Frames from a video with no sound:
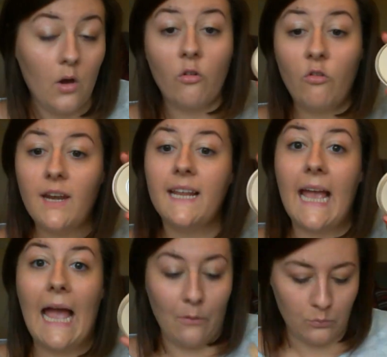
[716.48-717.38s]
running
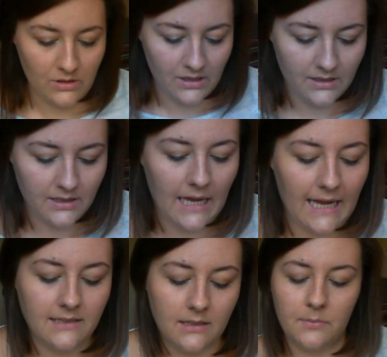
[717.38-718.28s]
out,
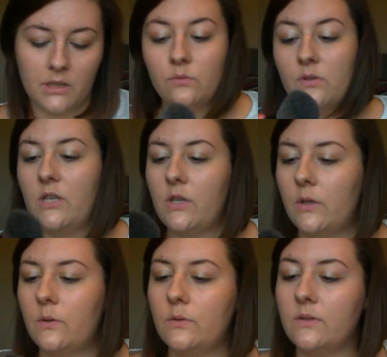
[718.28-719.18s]
and I'm going to
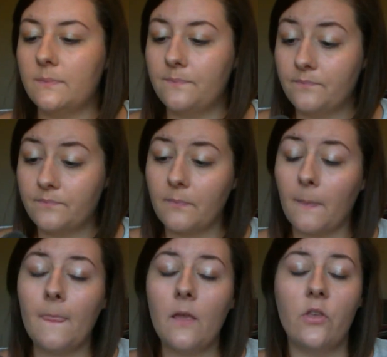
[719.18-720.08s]
use
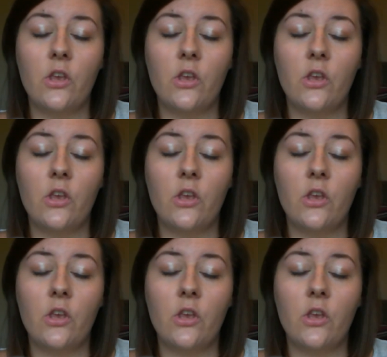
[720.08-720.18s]
the